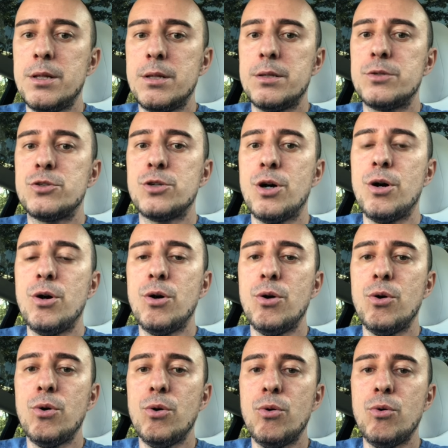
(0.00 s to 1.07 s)

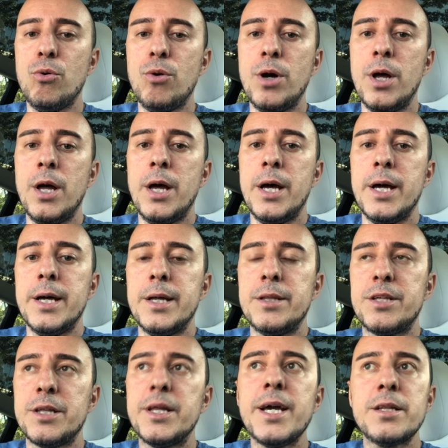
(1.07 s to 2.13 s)
So
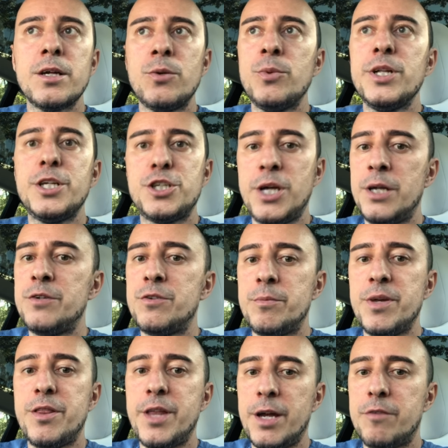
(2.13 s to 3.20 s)
the date didn't really change for me,
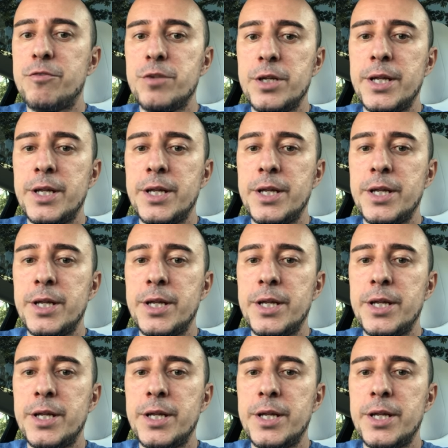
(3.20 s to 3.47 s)
thankfully.